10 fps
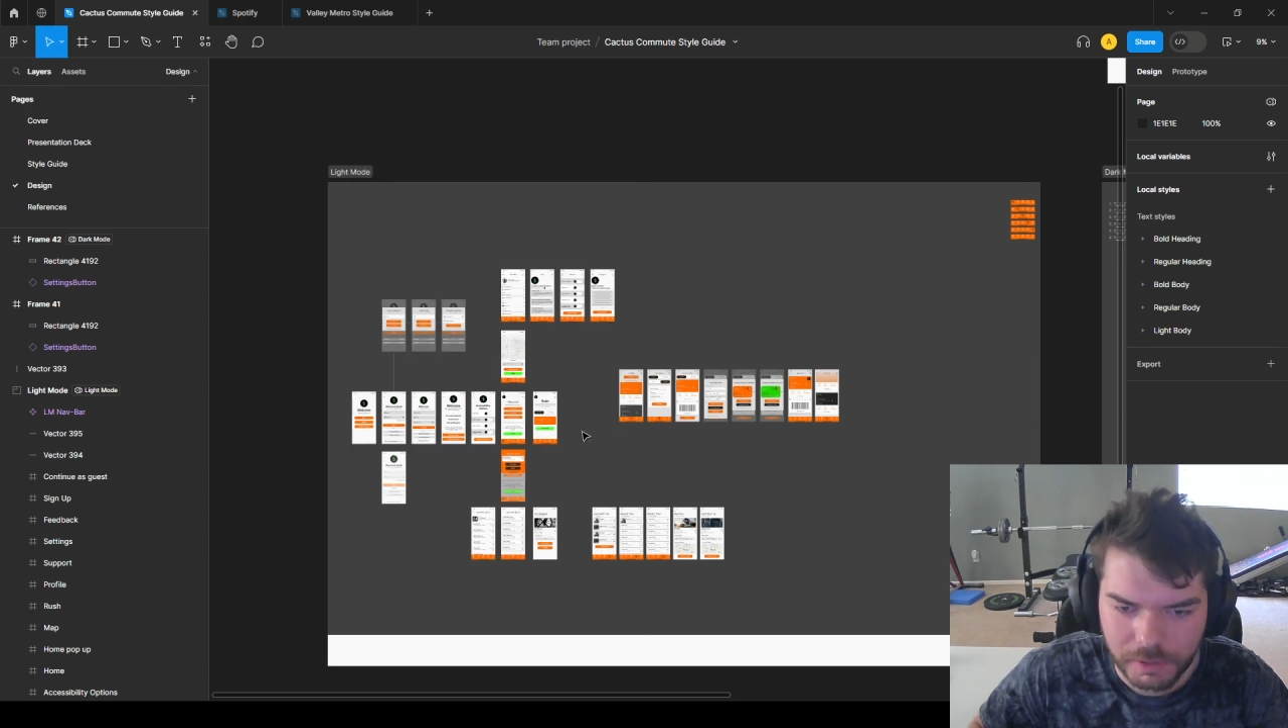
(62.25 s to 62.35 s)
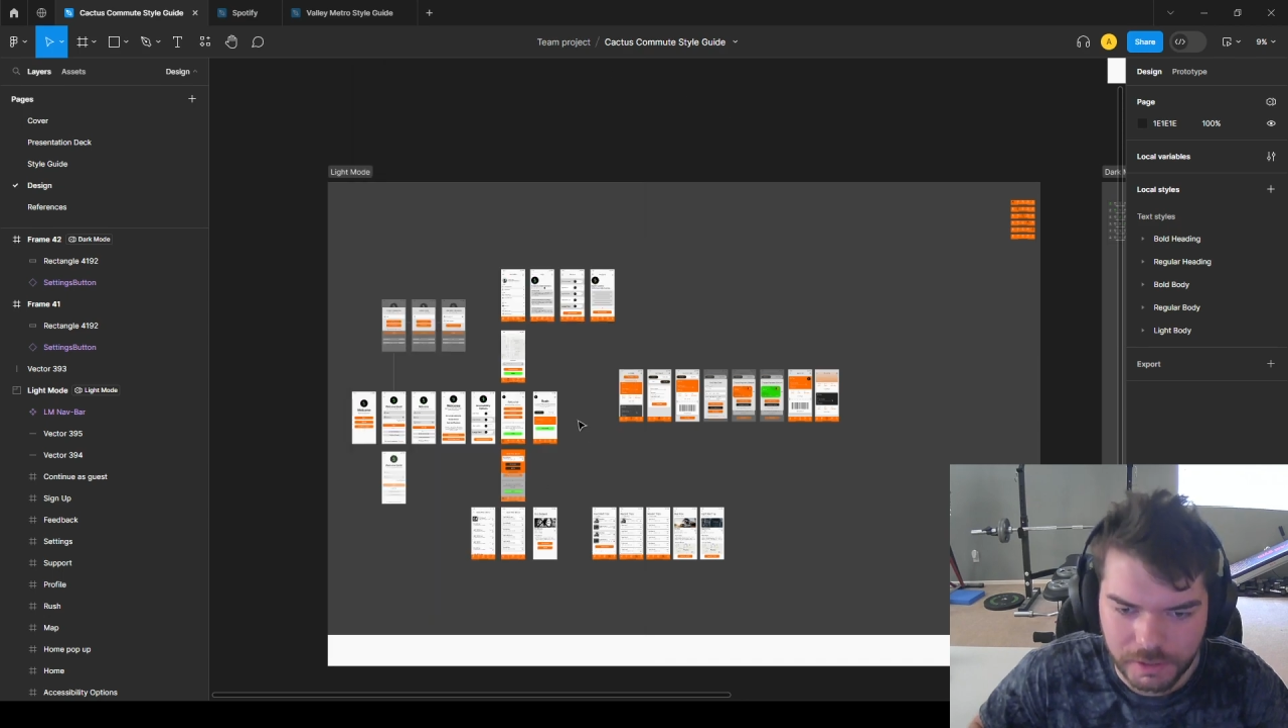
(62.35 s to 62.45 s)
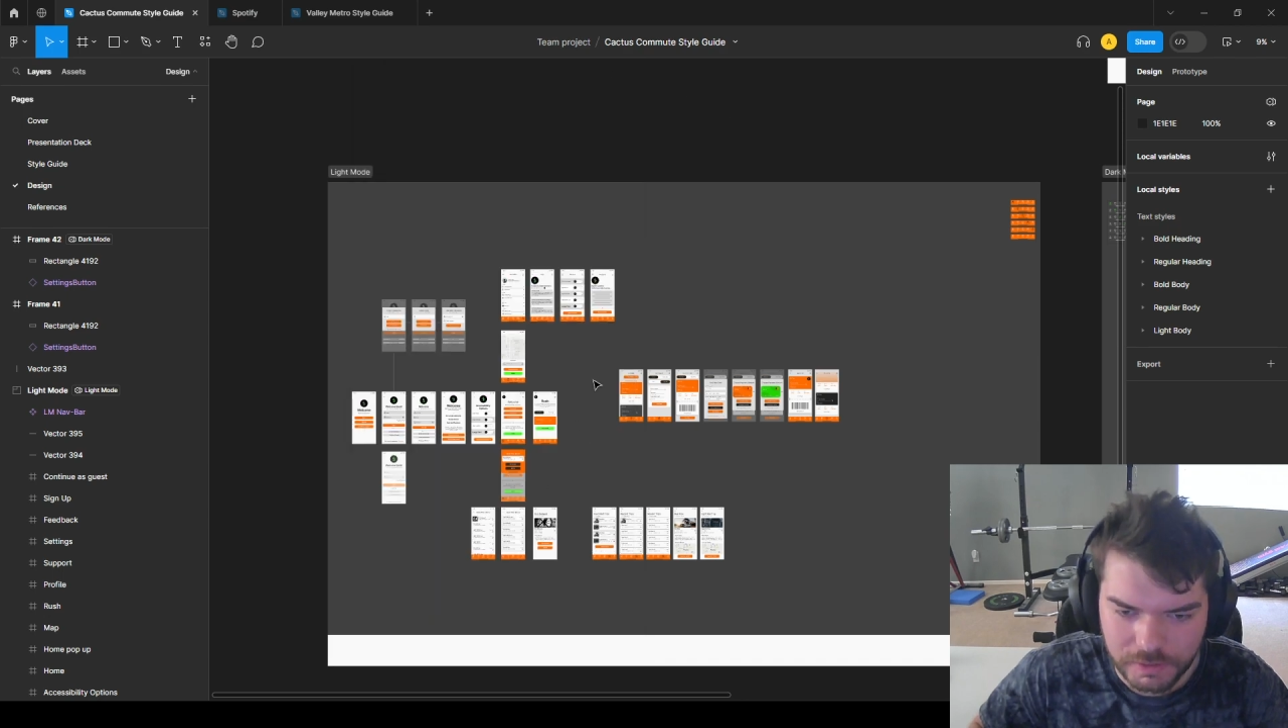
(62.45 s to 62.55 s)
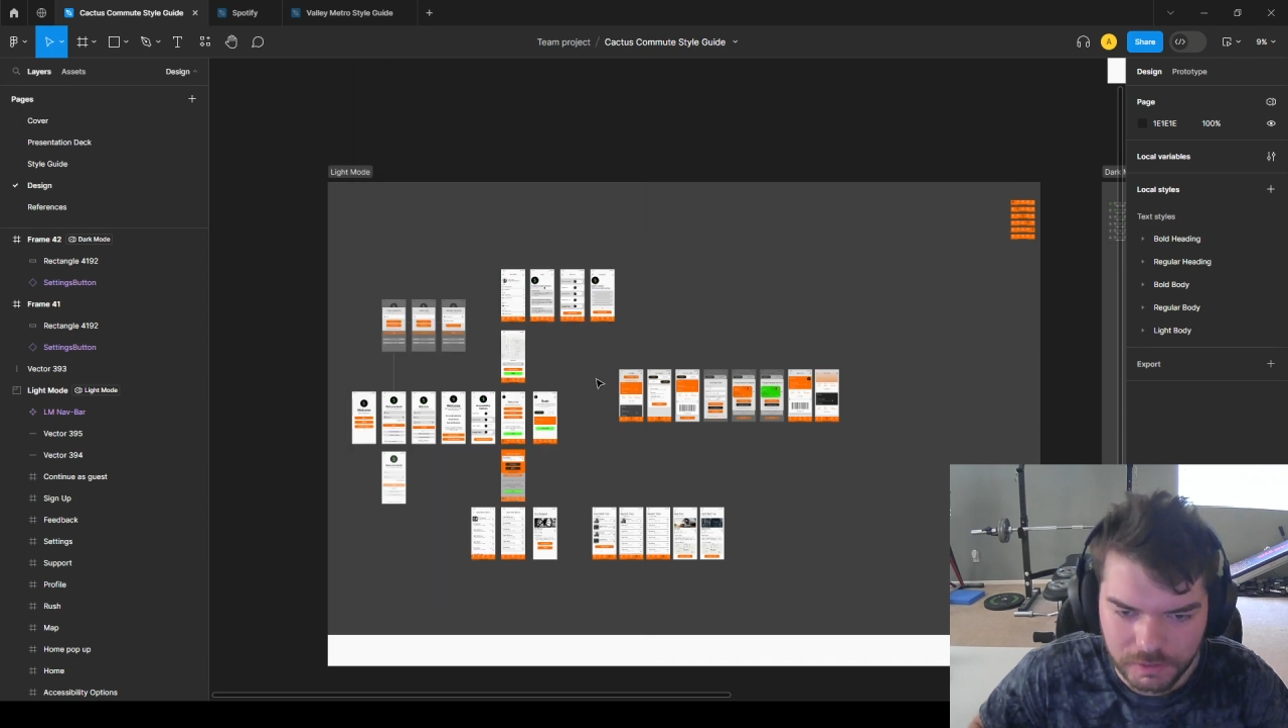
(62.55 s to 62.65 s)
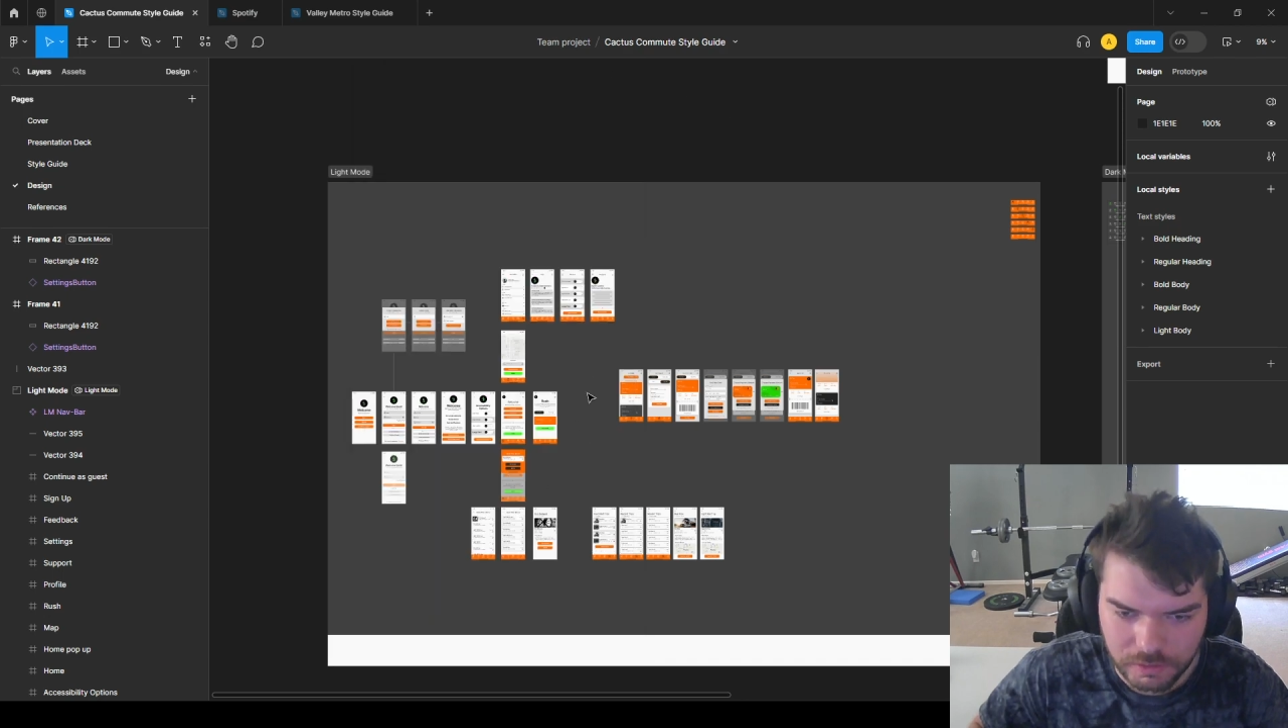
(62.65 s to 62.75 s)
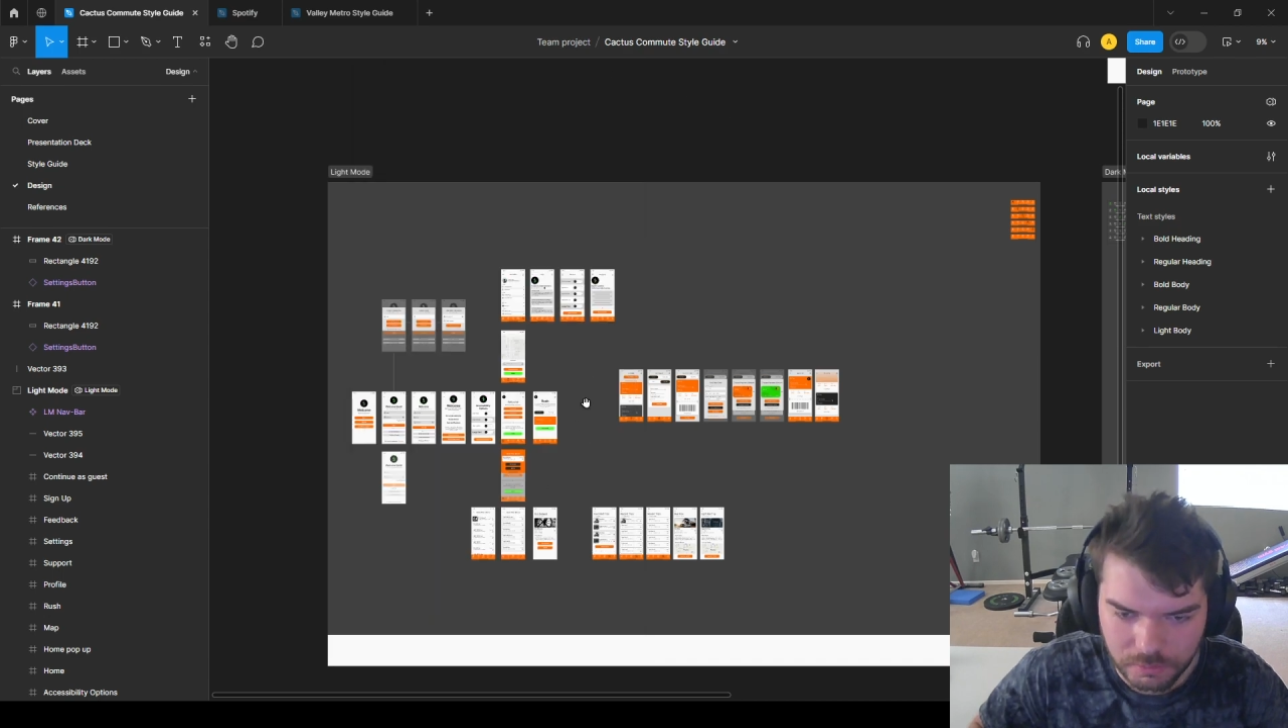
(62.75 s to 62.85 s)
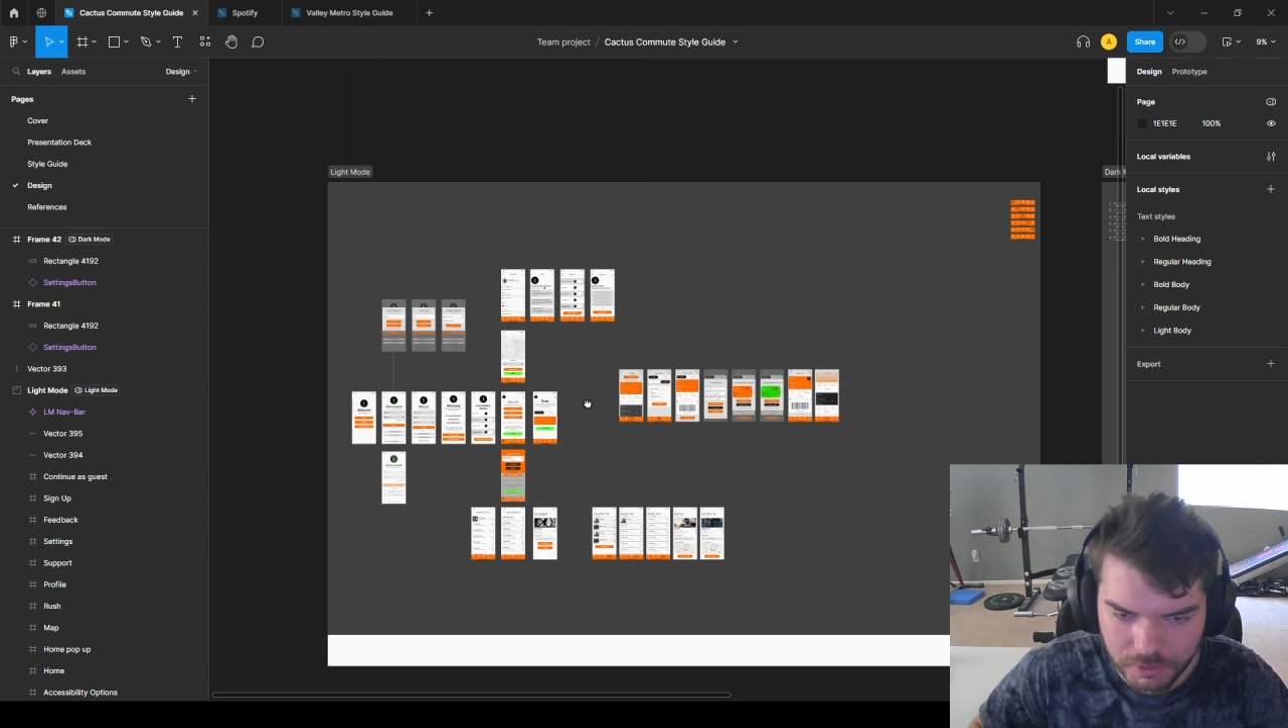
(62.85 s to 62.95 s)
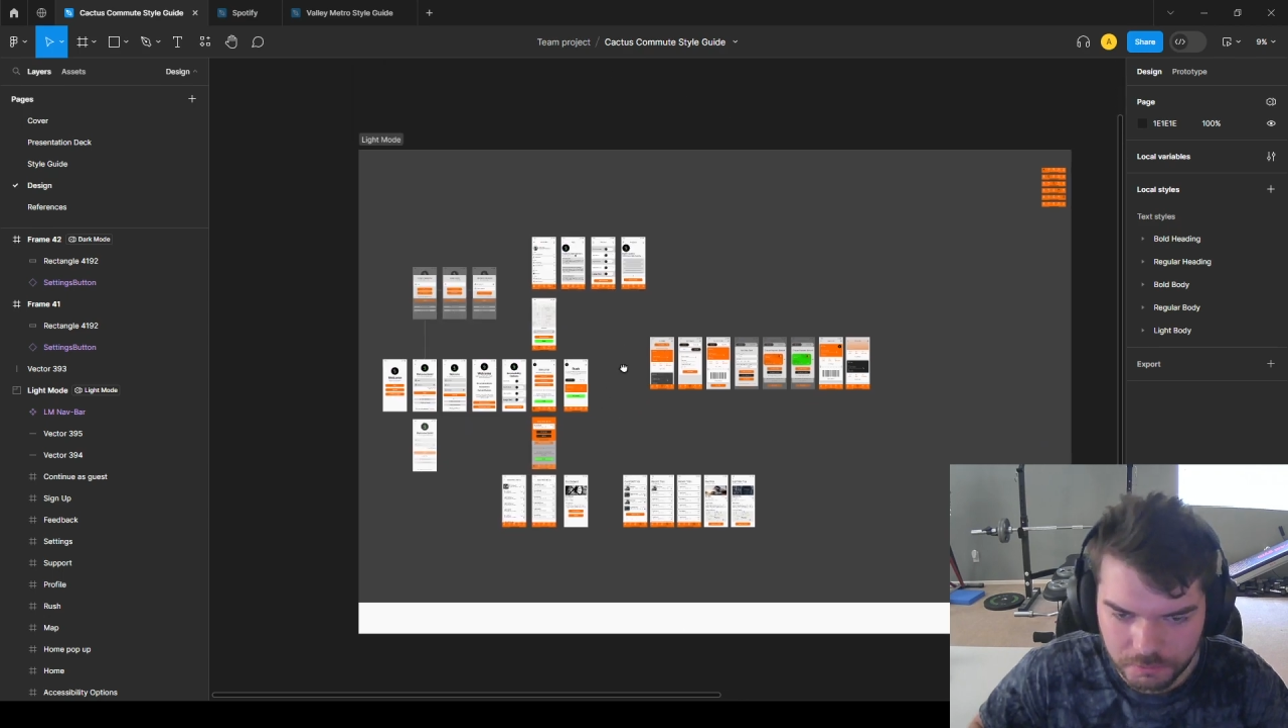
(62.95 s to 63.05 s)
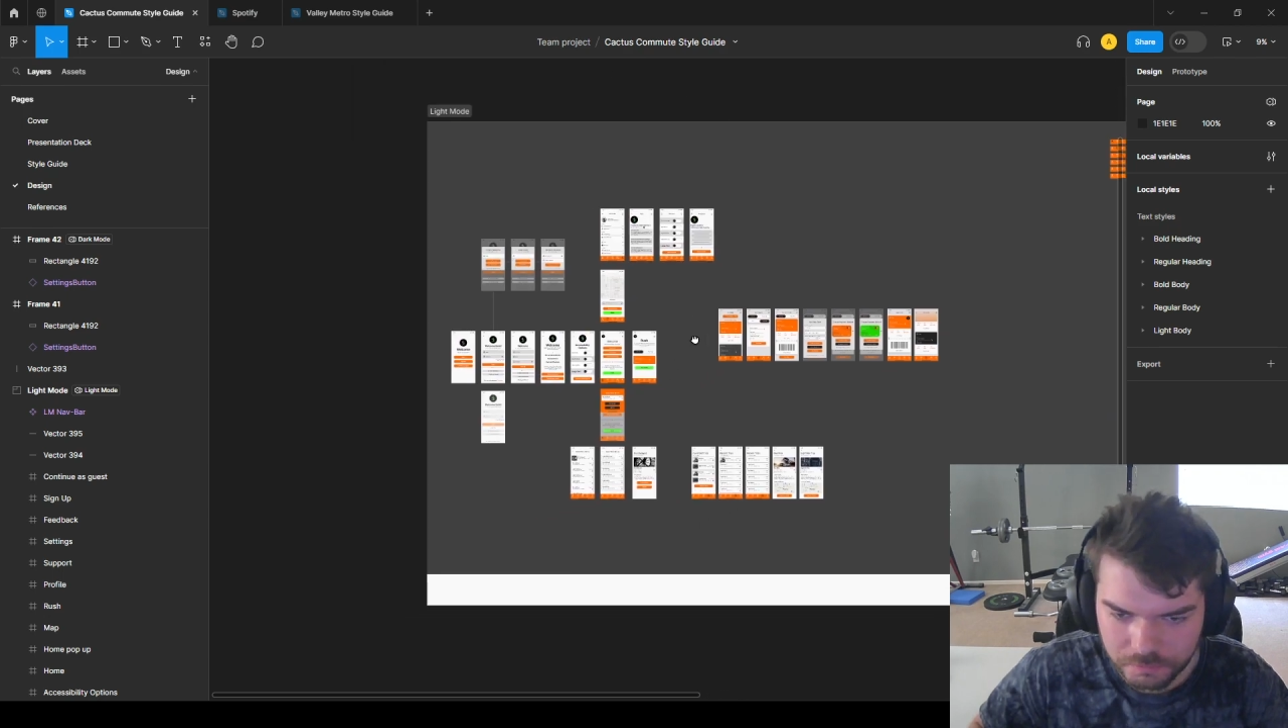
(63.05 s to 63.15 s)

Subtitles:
this a little bit.